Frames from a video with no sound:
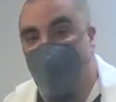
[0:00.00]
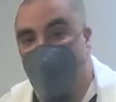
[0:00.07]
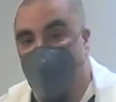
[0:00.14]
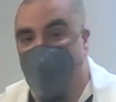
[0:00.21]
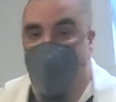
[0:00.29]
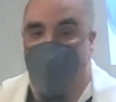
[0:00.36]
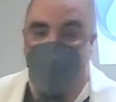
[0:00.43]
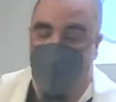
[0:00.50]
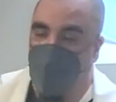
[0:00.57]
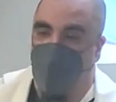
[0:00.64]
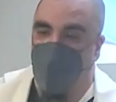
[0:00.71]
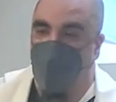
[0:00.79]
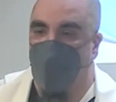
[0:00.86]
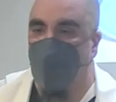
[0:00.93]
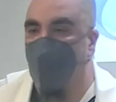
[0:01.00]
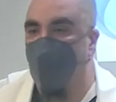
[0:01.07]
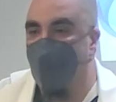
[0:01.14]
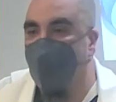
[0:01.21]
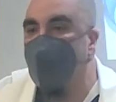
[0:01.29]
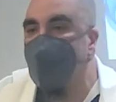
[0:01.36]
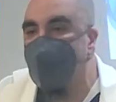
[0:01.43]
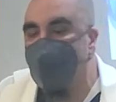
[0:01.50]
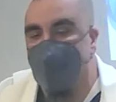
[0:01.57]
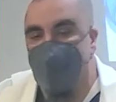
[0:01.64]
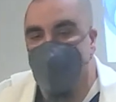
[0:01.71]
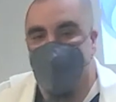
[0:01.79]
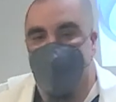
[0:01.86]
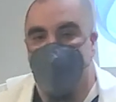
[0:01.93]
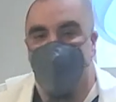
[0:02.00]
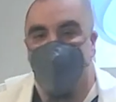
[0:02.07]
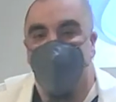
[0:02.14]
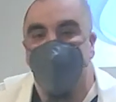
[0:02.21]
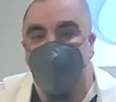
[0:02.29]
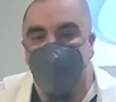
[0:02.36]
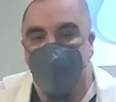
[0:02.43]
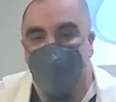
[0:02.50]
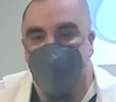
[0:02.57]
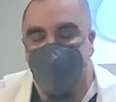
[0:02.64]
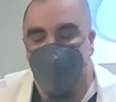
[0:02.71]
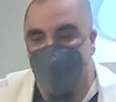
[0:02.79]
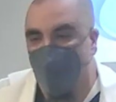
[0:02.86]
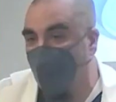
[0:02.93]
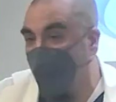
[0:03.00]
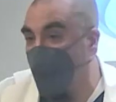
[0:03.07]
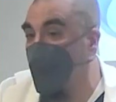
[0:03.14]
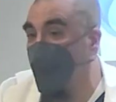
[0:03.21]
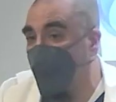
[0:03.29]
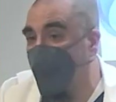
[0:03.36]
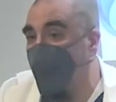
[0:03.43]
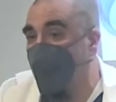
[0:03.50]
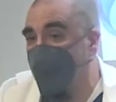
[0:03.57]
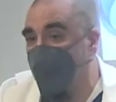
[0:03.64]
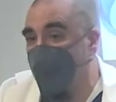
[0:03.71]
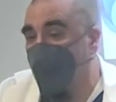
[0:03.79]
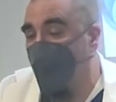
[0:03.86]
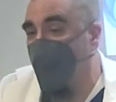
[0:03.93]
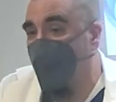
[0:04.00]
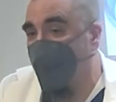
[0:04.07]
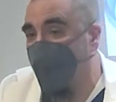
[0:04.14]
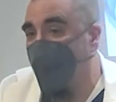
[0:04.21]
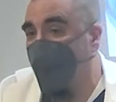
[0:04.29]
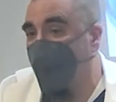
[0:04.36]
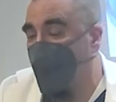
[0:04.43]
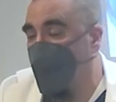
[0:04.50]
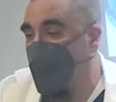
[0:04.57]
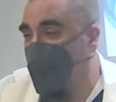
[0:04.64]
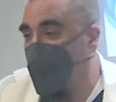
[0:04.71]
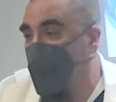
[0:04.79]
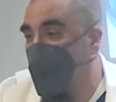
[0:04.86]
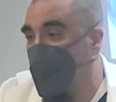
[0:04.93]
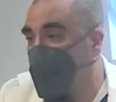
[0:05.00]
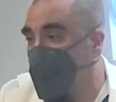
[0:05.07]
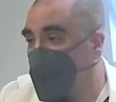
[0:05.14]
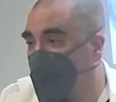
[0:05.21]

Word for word: board, you know, min assist, stand pivot transfer, whatever it is. You'd want to put that in there as well.